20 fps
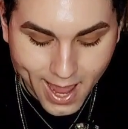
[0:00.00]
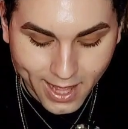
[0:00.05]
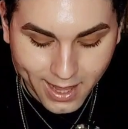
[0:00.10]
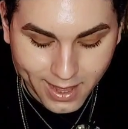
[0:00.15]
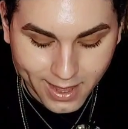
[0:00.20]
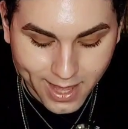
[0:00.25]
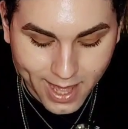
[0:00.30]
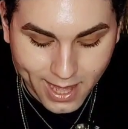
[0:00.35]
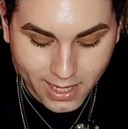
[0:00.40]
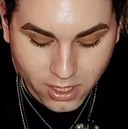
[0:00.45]

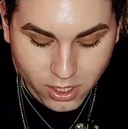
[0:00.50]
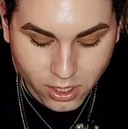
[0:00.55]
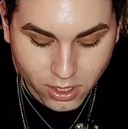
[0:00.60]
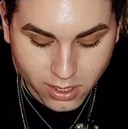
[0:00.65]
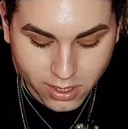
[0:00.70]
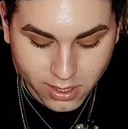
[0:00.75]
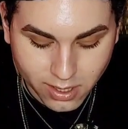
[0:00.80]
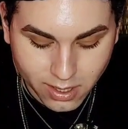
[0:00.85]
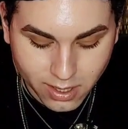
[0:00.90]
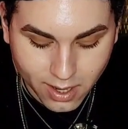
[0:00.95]
And that's
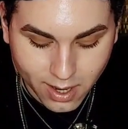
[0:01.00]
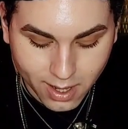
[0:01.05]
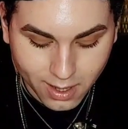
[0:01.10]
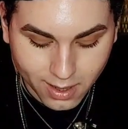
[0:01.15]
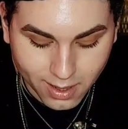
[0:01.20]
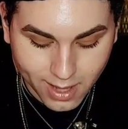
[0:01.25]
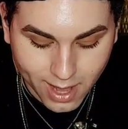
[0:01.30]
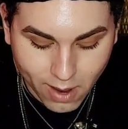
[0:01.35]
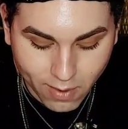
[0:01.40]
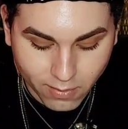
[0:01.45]
just gonna
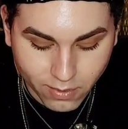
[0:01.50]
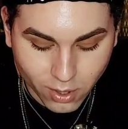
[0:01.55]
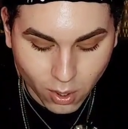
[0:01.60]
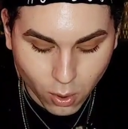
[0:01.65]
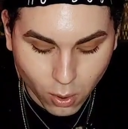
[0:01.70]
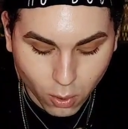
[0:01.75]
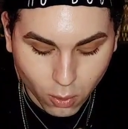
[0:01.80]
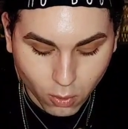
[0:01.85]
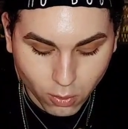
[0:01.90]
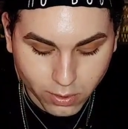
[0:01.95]
allow the
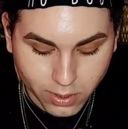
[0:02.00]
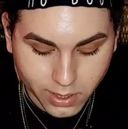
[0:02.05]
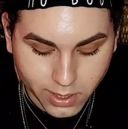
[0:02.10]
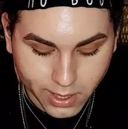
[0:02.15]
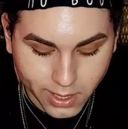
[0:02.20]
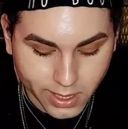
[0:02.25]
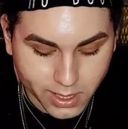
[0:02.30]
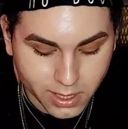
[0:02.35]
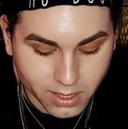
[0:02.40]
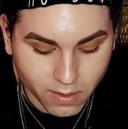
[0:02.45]
whole
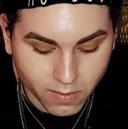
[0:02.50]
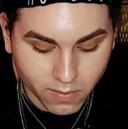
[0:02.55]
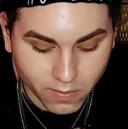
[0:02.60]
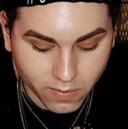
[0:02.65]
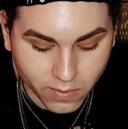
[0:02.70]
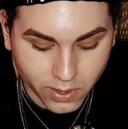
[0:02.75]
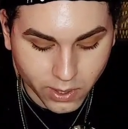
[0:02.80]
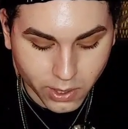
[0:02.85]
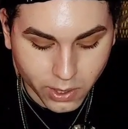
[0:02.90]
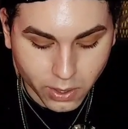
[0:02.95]
thing to
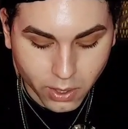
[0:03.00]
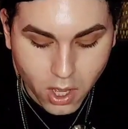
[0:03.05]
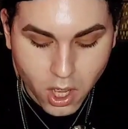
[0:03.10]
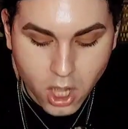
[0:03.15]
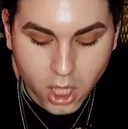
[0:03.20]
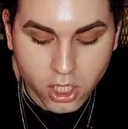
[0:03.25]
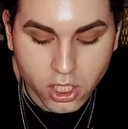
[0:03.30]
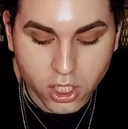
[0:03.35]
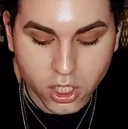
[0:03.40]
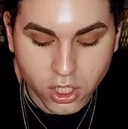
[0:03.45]
feel
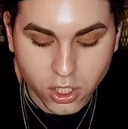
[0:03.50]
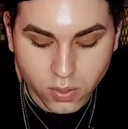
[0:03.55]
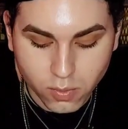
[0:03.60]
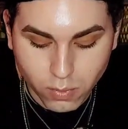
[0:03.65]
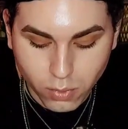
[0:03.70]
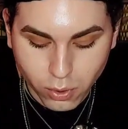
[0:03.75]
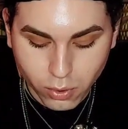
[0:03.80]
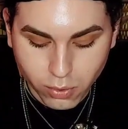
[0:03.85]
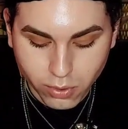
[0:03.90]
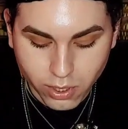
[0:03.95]

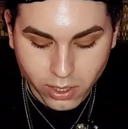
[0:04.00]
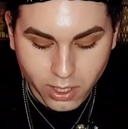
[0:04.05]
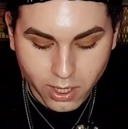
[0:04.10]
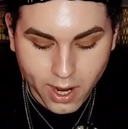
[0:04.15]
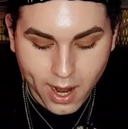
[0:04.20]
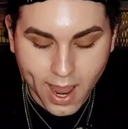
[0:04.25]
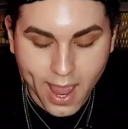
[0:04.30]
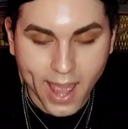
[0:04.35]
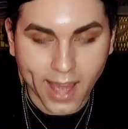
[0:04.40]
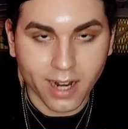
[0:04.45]

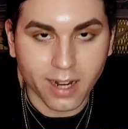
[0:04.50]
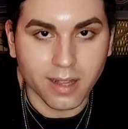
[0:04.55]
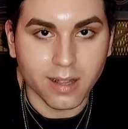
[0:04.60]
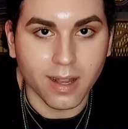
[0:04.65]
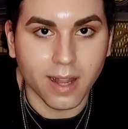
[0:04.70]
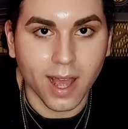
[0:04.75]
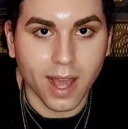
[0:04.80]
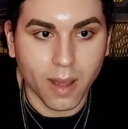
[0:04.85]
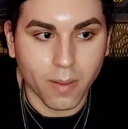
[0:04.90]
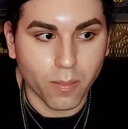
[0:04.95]
smoother and a
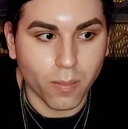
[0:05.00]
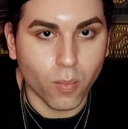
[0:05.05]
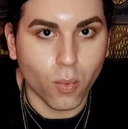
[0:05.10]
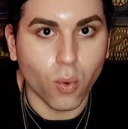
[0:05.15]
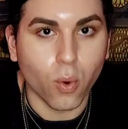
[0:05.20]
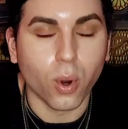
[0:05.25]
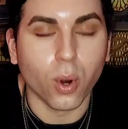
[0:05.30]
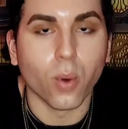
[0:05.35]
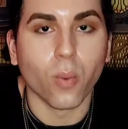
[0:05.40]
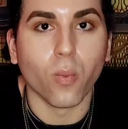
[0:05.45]
lot
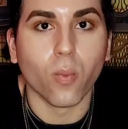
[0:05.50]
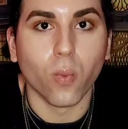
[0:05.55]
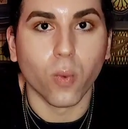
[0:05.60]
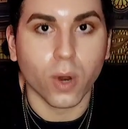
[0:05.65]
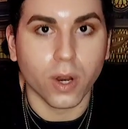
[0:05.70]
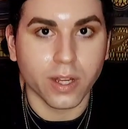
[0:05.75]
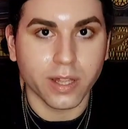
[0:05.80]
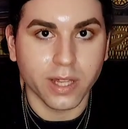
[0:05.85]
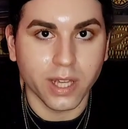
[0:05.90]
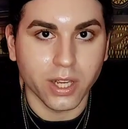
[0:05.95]
more
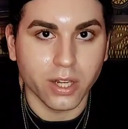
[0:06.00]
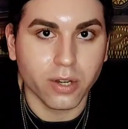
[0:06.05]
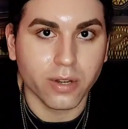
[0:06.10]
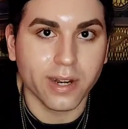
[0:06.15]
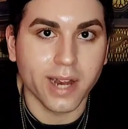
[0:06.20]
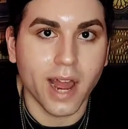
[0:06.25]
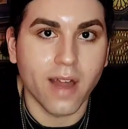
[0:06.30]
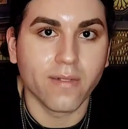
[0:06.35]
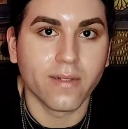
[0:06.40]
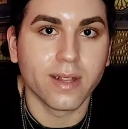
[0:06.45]
worth it. You're
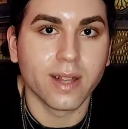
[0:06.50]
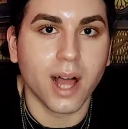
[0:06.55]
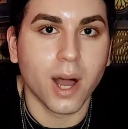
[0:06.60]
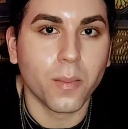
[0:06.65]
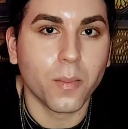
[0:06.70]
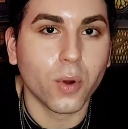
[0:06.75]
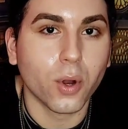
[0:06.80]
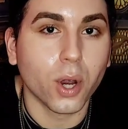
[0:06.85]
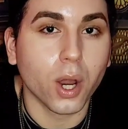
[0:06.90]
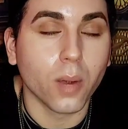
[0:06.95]
gonna have a
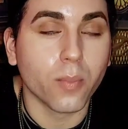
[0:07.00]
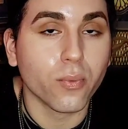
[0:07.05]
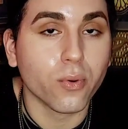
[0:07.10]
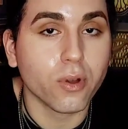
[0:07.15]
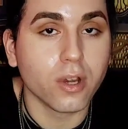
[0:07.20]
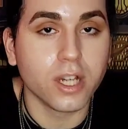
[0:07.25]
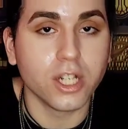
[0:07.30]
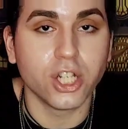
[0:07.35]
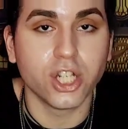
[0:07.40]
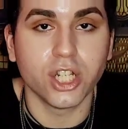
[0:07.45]
lot more
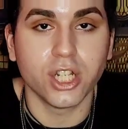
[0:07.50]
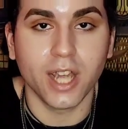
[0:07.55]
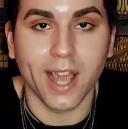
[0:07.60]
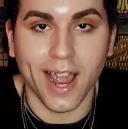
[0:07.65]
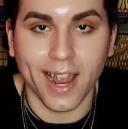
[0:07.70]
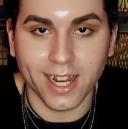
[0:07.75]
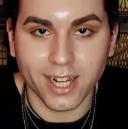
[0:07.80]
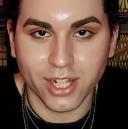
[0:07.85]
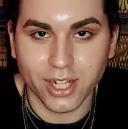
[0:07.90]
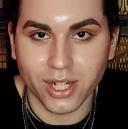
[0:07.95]

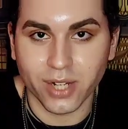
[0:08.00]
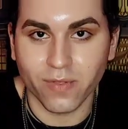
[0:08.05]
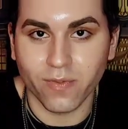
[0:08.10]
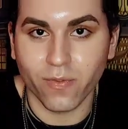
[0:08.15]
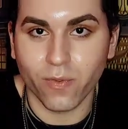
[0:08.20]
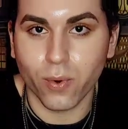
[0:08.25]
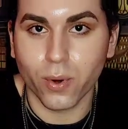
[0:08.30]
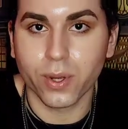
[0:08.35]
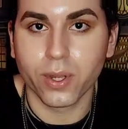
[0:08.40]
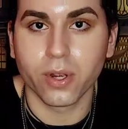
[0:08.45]
appreciation
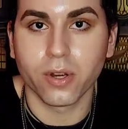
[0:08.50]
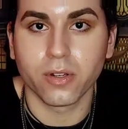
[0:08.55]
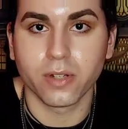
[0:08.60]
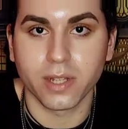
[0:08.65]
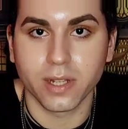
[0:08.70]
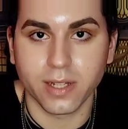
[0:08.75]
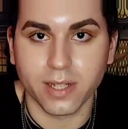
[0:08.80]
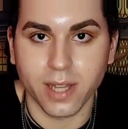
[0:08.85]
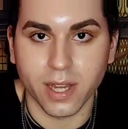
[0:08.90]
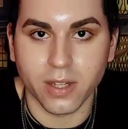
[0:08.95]
for your
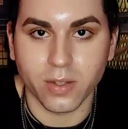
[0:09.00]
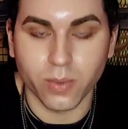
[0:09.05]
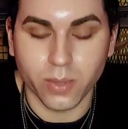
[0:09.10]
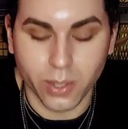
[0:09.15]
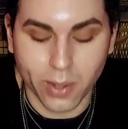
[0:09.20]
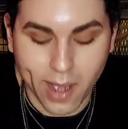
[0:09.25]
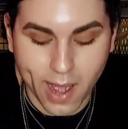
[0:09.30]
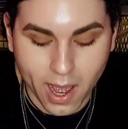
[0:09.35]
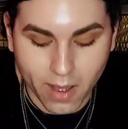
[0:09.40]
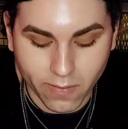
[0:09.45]
success
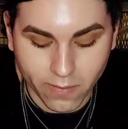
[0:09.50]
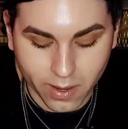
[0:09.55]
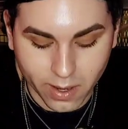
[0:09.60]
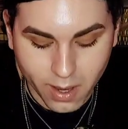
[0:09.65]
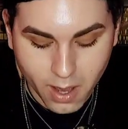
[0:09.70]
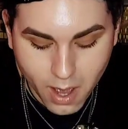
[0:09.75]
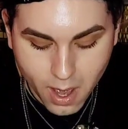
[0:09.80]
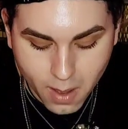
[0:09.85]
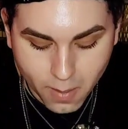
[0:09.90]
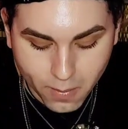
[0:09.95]
when you have
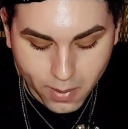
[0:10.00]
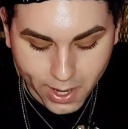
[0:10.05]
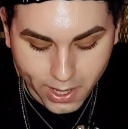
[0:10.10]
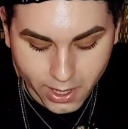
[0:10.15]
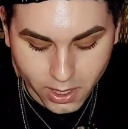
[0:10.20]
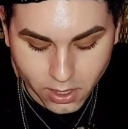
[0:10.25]
it, by